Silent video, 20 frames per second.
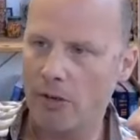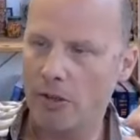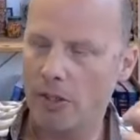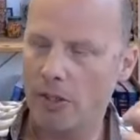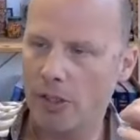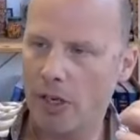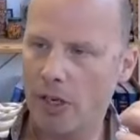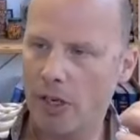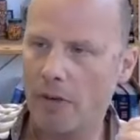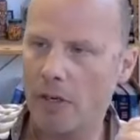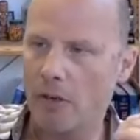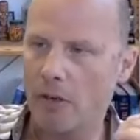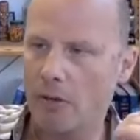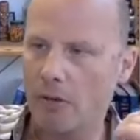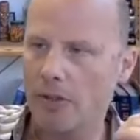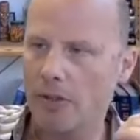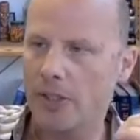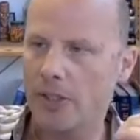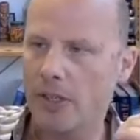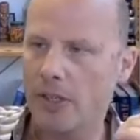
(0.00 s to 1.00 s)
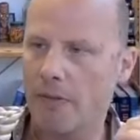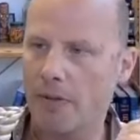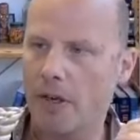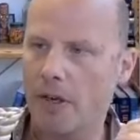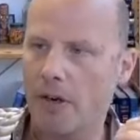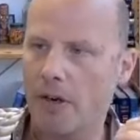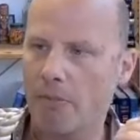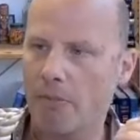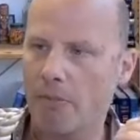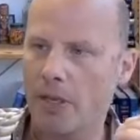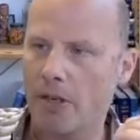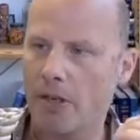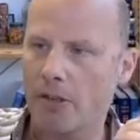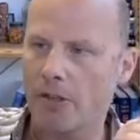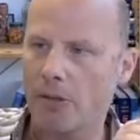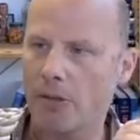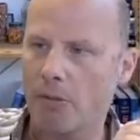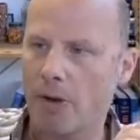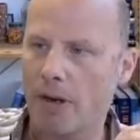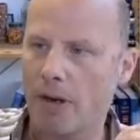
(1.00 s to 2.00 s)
Your discovery hole is 700 meters